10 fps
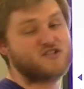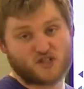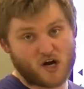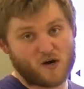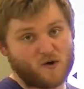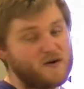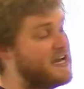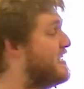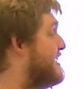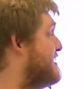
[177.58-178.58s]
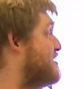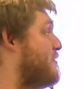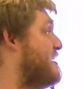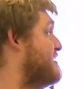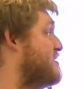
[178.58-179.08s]
show an easy
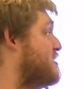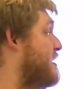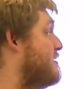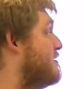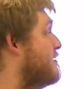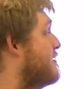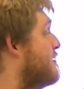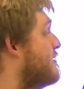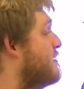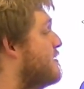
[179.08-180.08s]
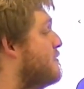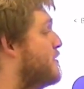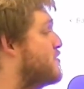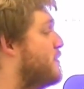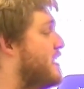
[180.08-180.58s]
transition
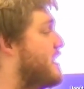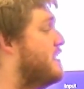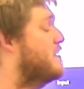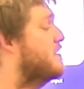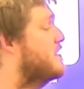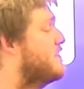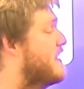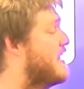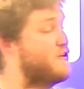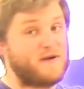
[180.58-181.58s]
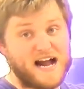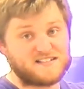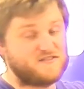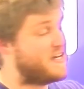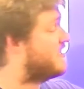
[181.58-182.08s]
between the
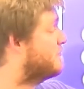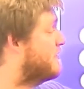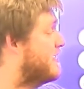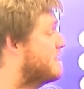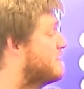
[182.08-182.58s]
interactive element